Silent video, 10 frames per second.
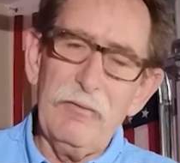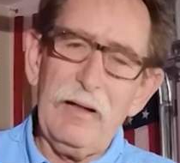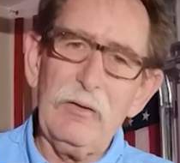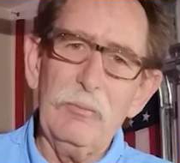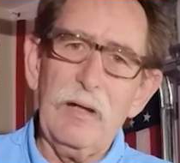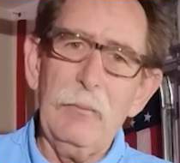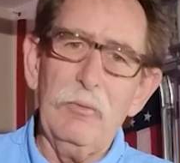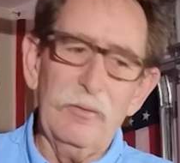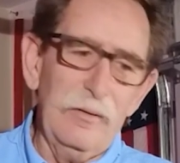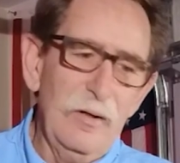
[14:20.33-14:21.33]
of my vacuum
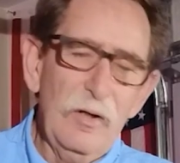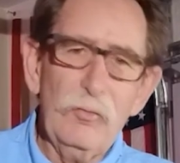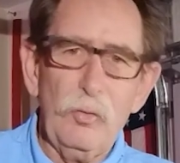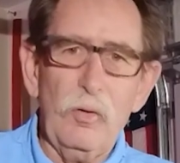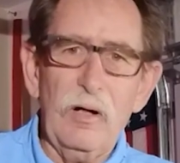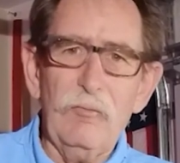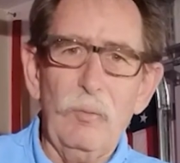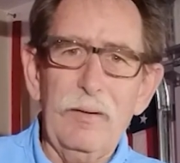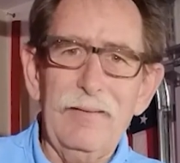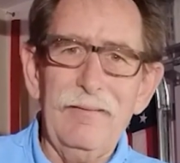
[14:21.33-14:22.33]
table and tore off
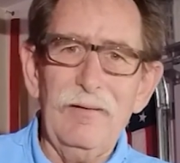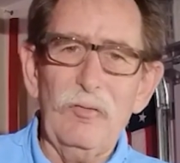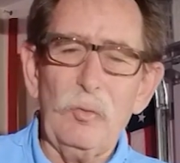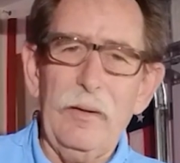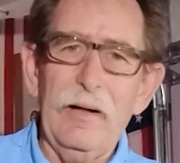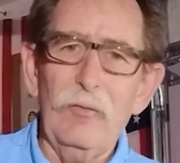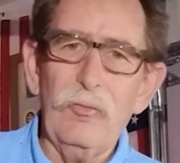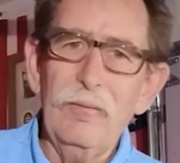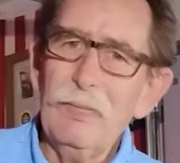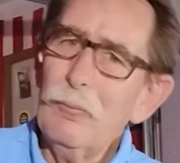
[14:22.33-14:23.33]
one of the little squares.
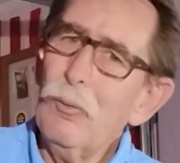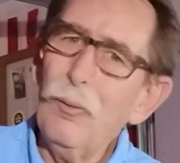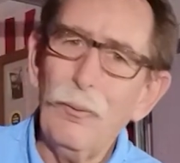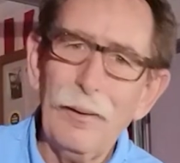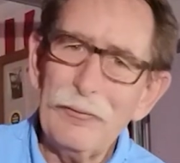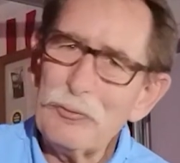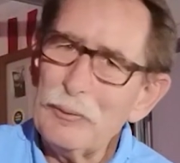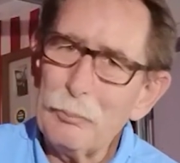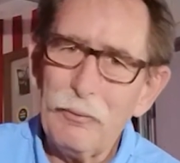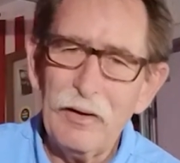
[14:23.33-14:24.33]
It
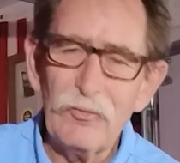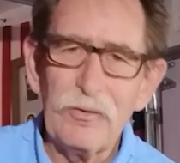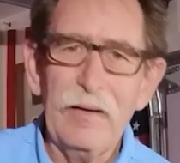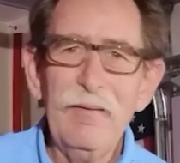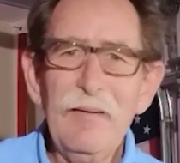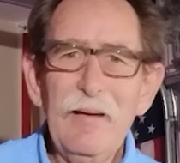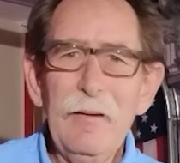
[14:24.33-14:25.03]
wasn't pleasant.